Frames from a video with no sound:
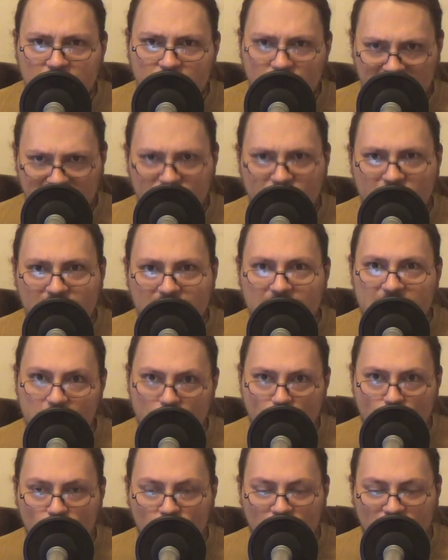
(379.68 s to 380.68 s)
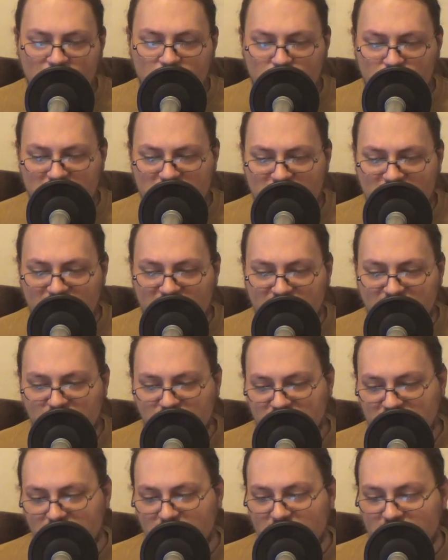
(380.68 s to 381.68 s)
Quite frankly, all three of the
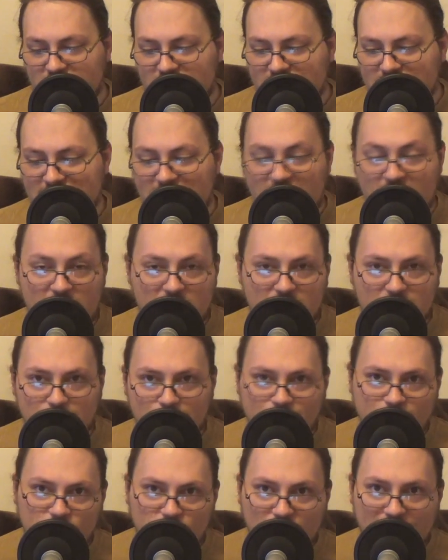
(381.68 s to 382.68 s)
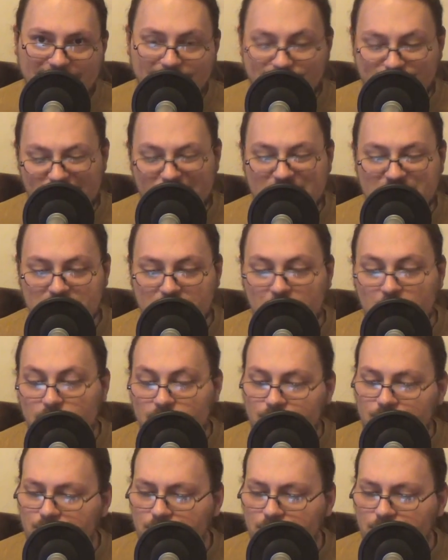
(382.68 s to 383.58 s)
possibilities are, well, possible.